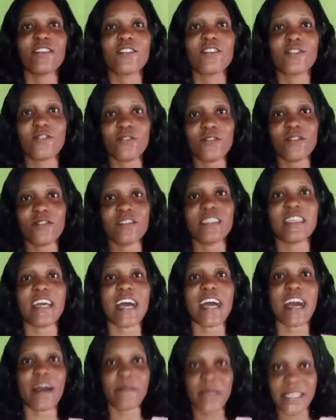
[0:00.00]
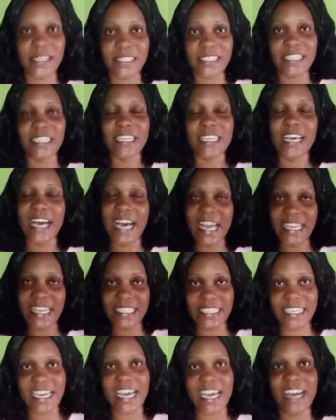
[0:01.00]
good, amazing
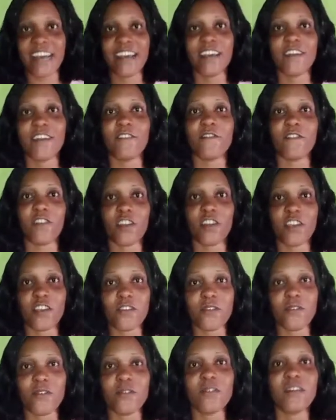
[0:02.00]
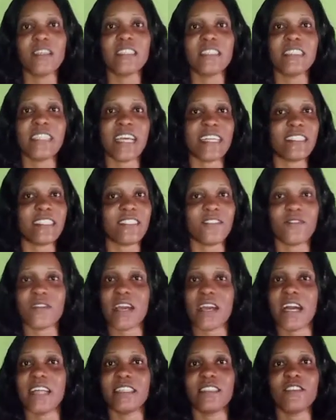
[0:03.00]
idea for you that you
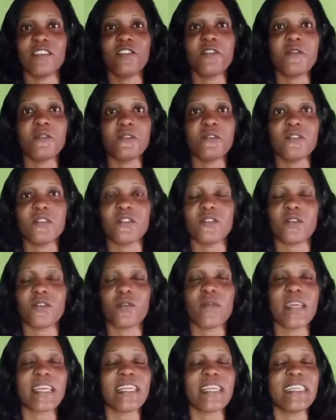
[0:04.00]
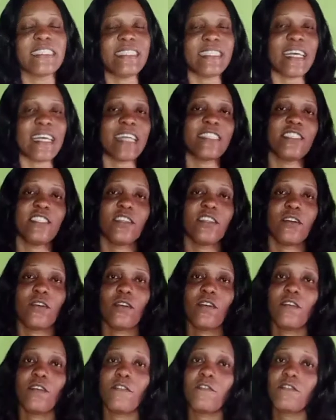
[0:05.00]
can use to quickly start
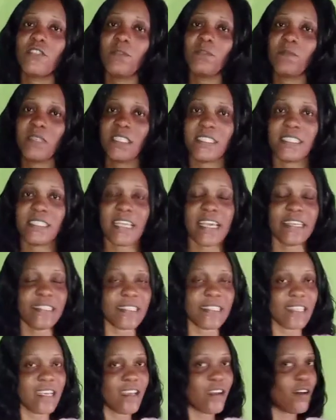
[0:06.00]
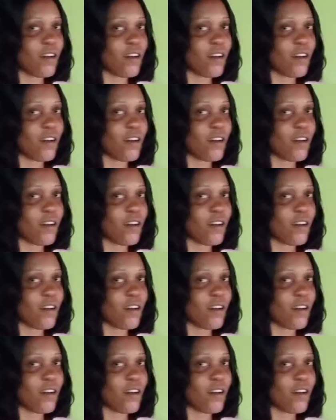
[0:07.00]
your food business,